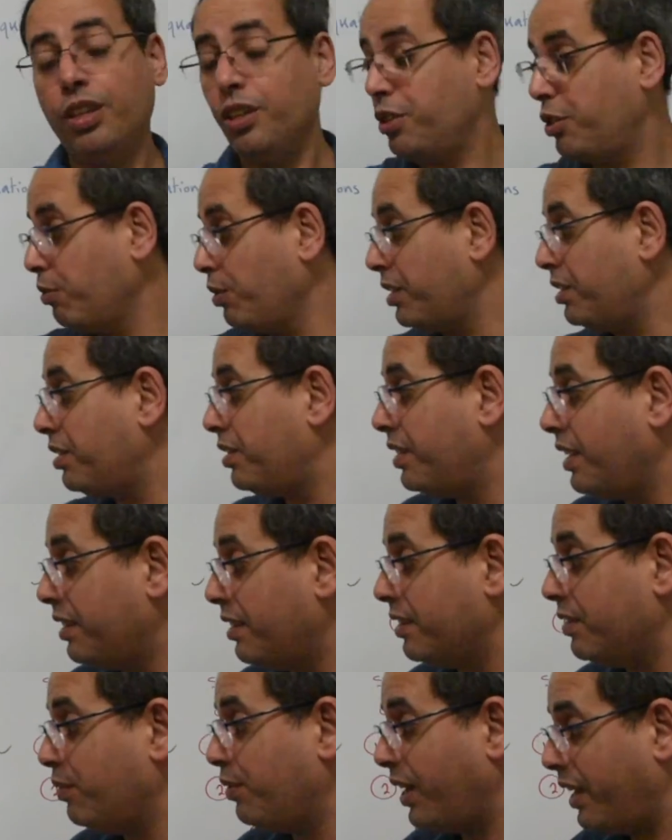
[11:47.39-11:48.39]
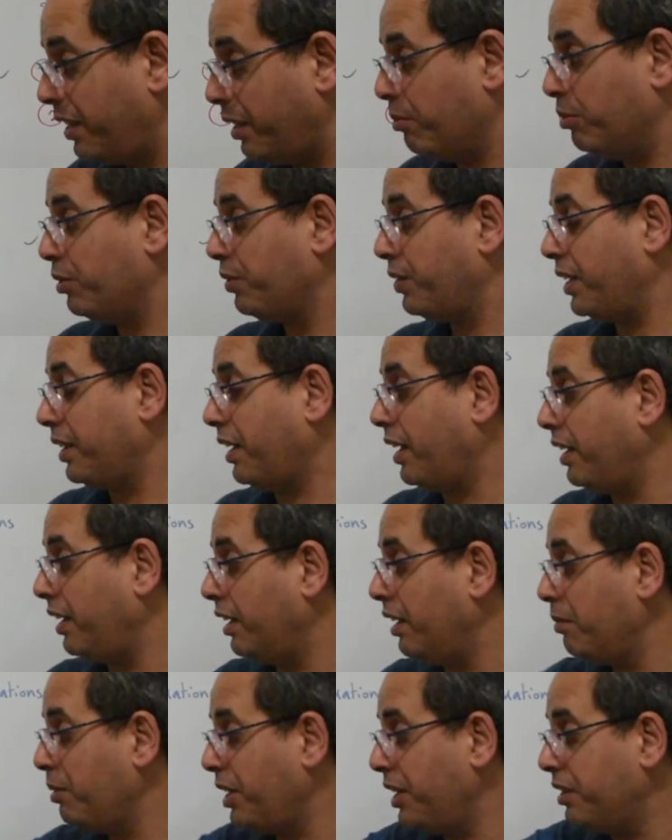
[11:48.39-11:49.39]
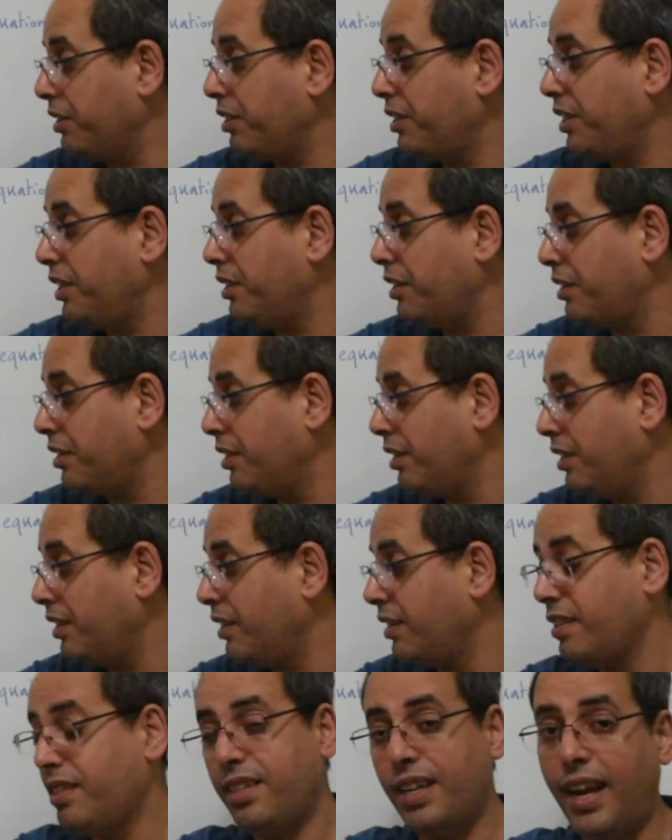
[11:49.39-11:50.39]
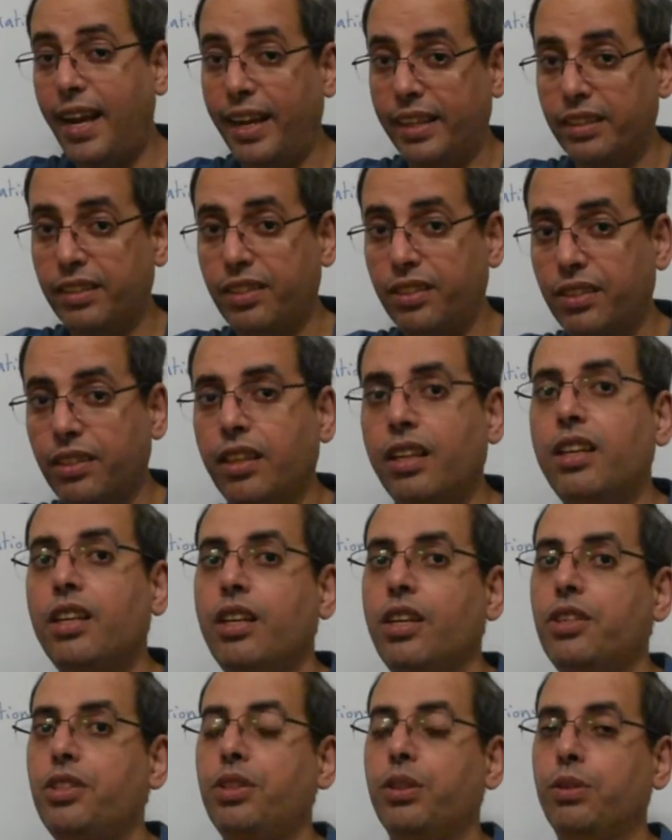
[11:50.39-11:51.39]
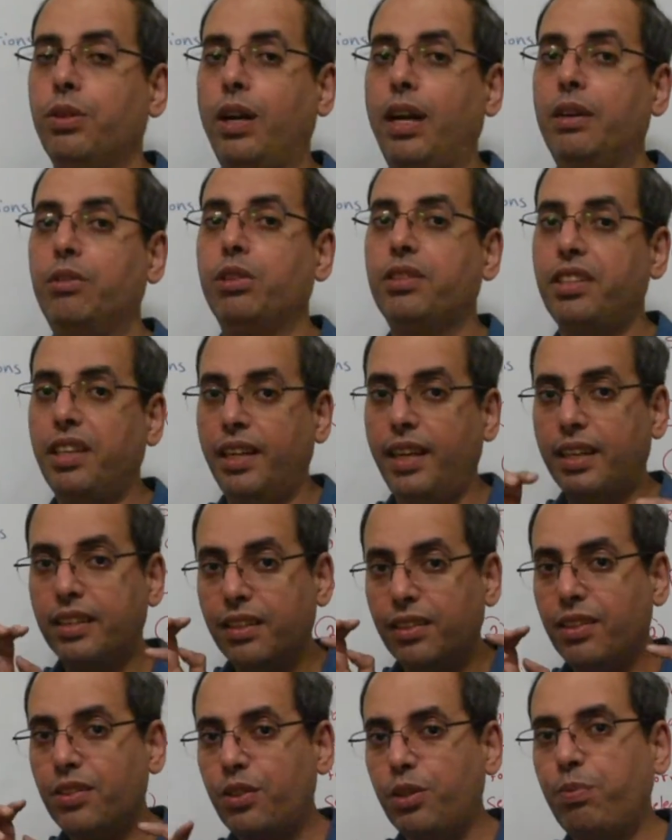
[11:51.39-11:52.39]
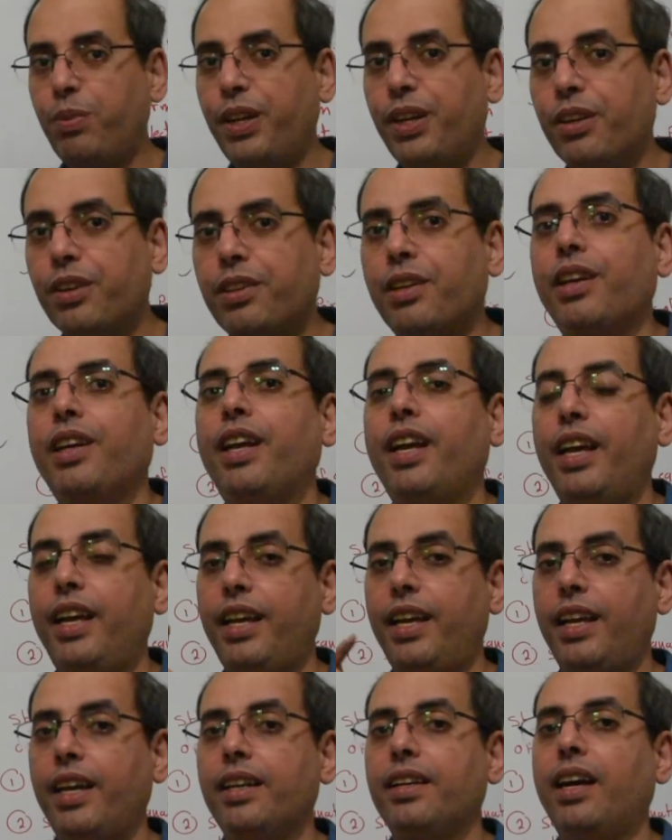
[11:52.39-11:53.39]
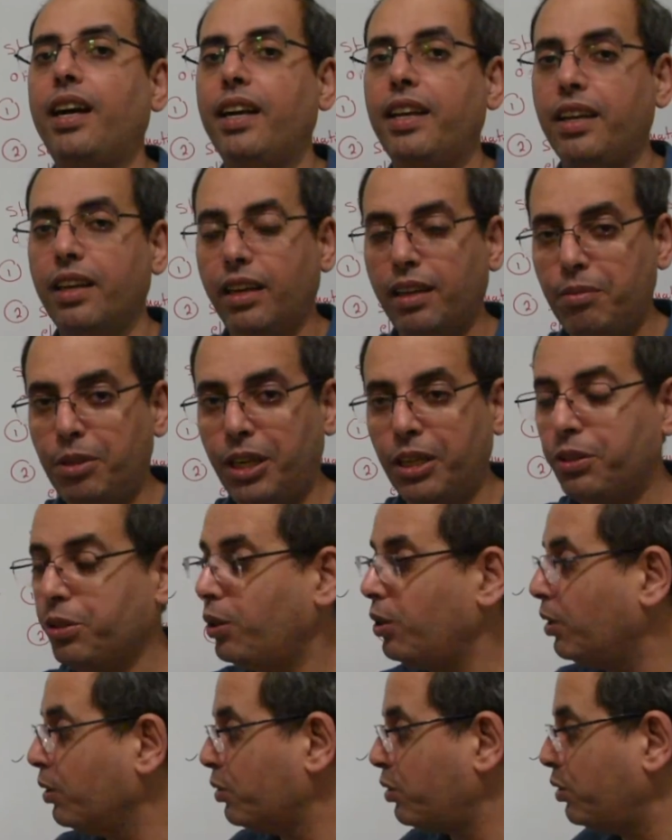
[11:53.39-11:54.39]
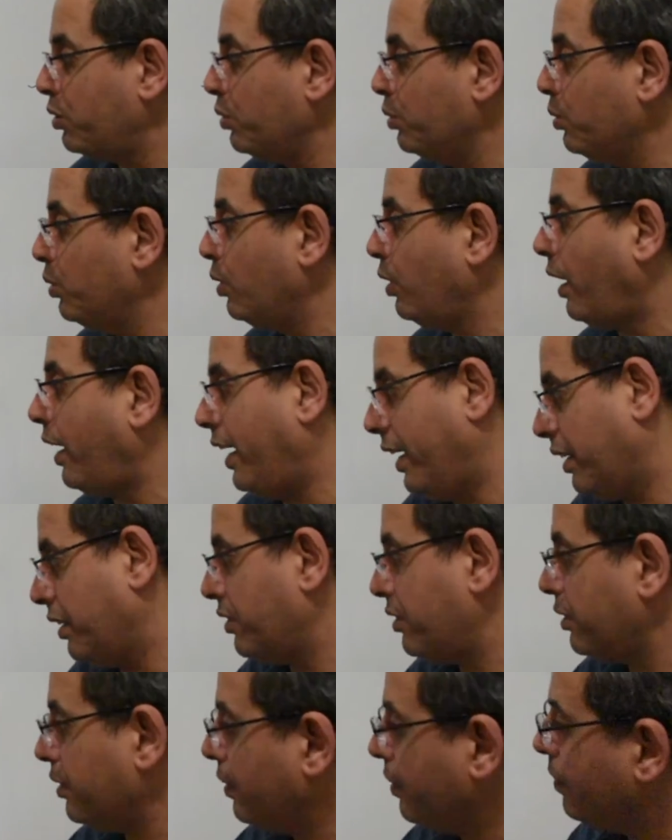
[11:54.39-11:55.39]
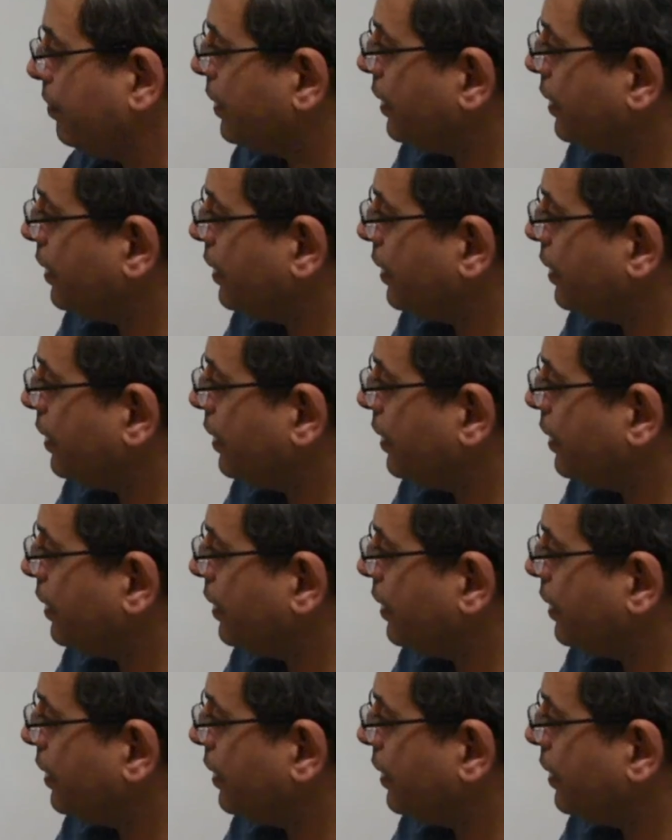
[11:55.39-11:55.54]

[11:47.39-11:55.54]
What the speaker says: So what's this variable that I eliminated here? It's x. So I will select another pair and I eliminate also x.